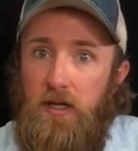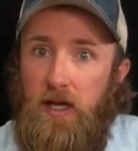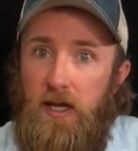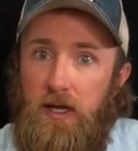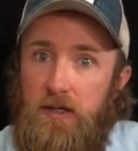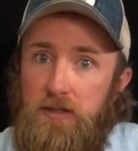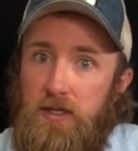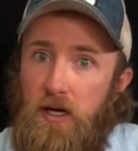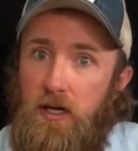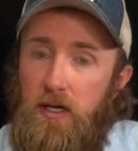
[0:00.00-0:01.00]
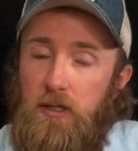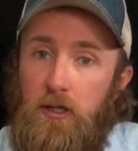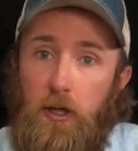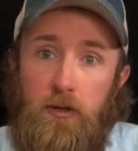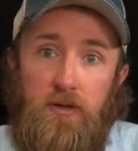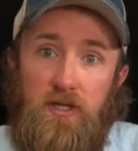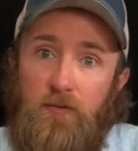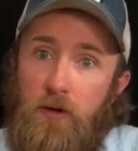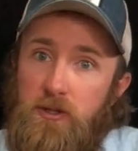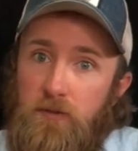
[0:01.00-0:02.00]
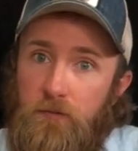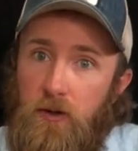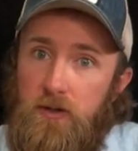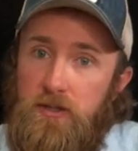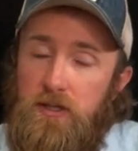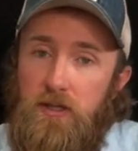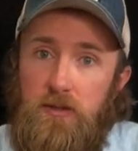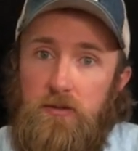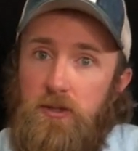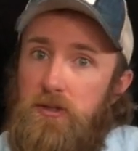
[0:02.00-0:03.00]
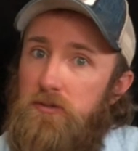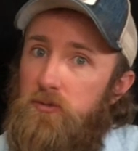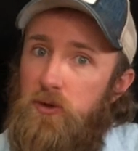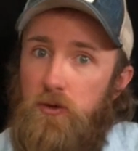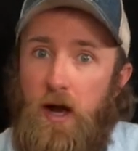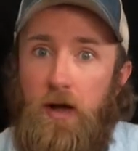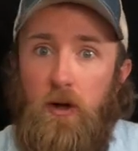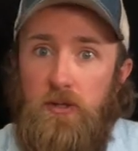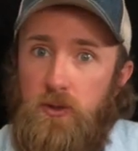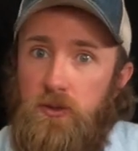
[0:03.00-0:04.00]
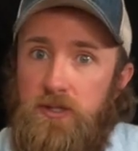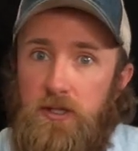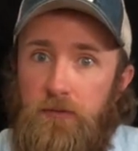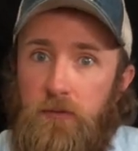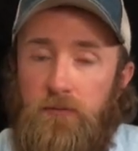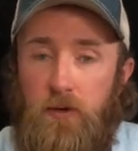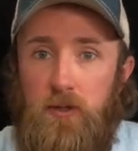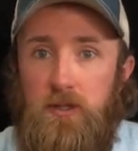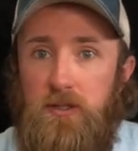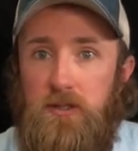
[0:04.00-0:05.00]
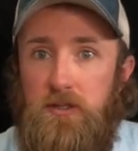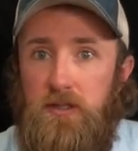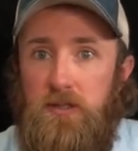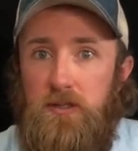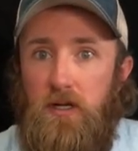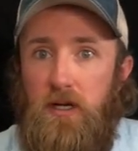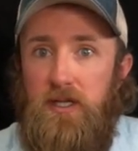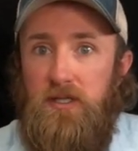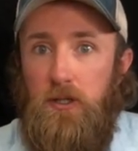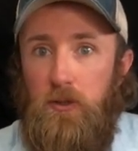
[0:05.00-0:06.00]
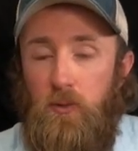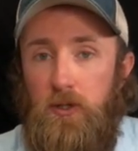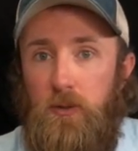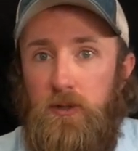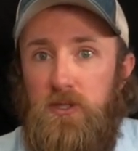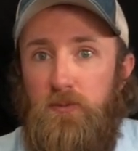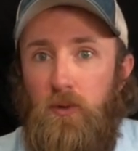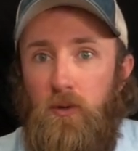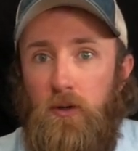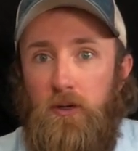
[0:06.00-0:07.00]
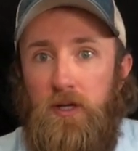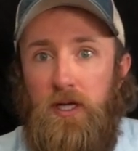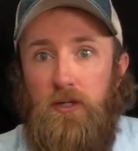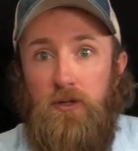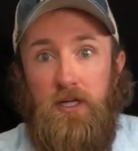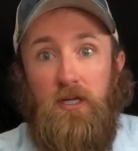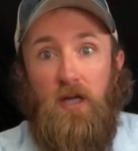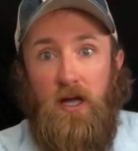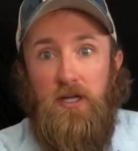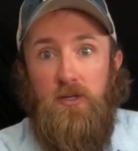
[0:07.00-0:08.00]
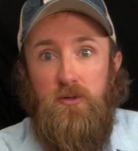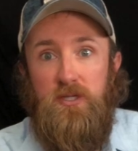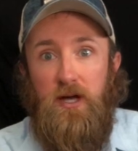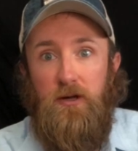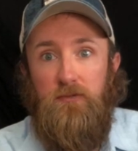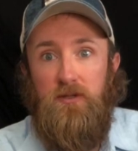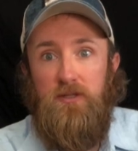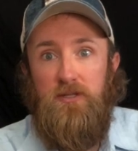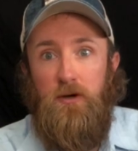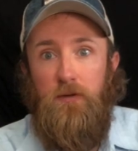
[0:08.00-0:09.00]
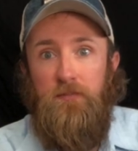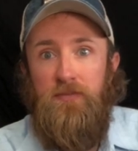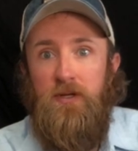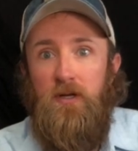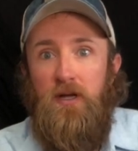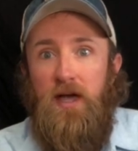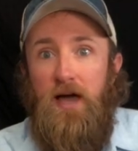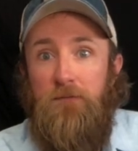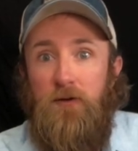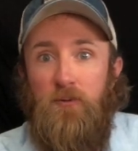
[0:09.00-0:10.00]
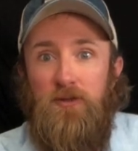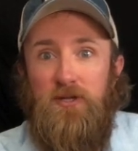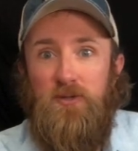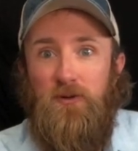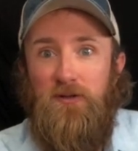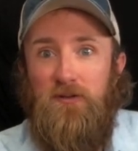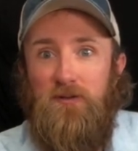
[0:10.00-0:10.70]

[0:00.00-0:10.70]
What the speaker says: And learn this version first and just try all sorts of different versions, because it's a good one to explore and you'll get a lot of use out of it. So have fun with this one.